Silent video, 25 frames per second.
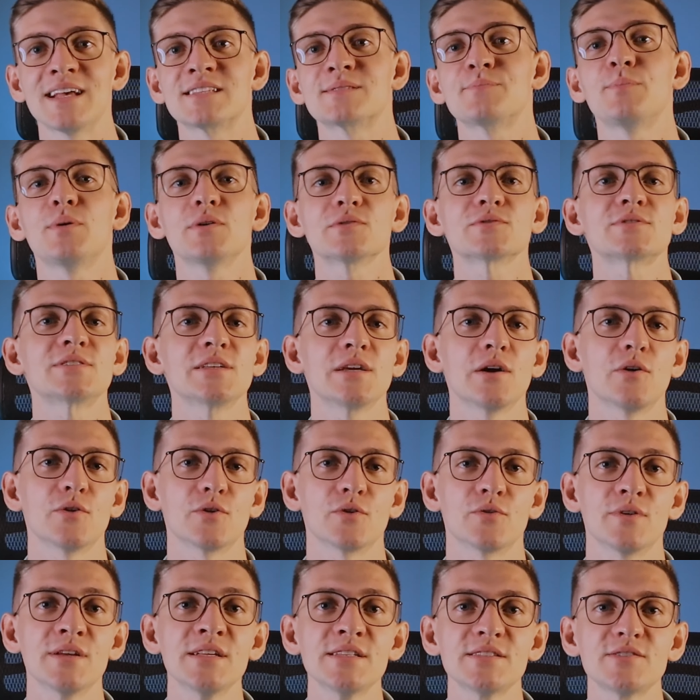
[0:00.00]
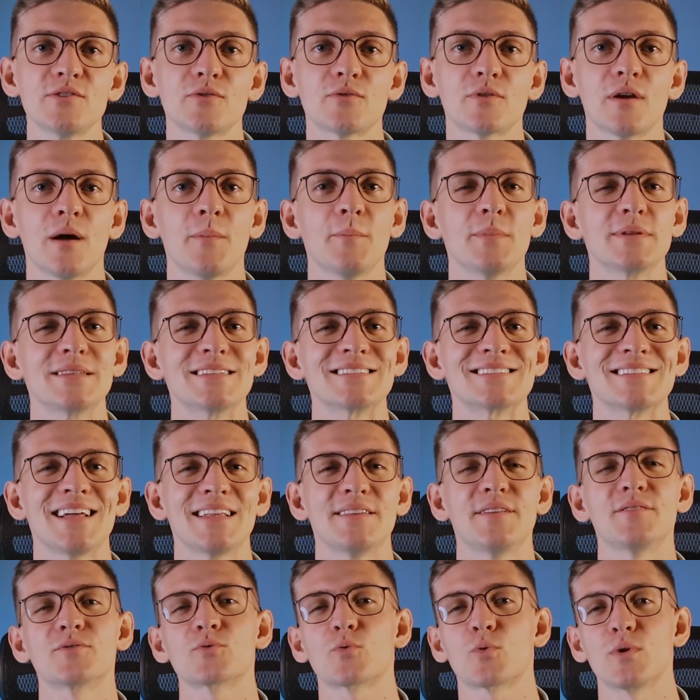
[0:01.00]
as posting on your Instagram, but it's not
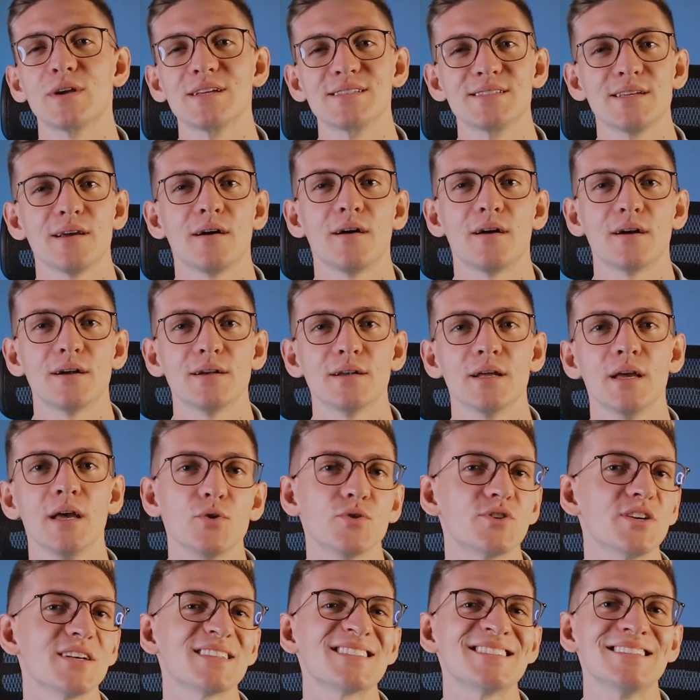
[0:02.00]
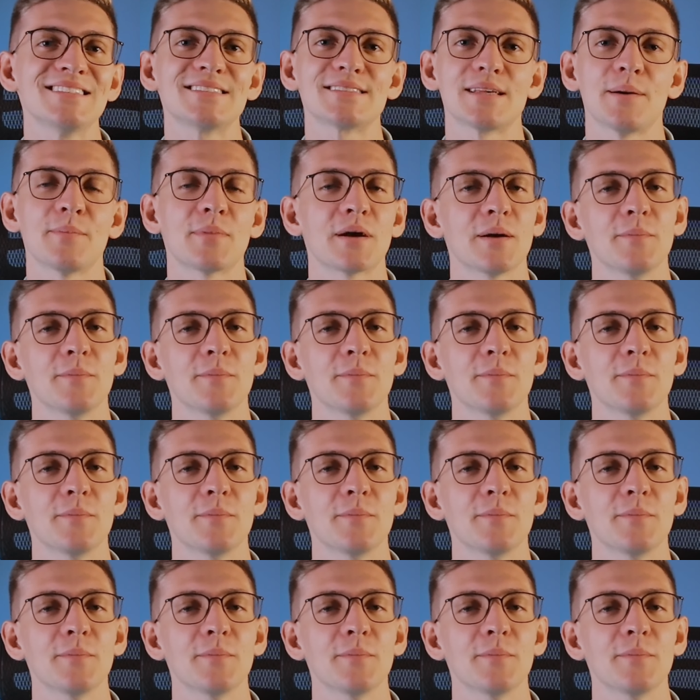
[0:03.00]
that crazy hard. You just need some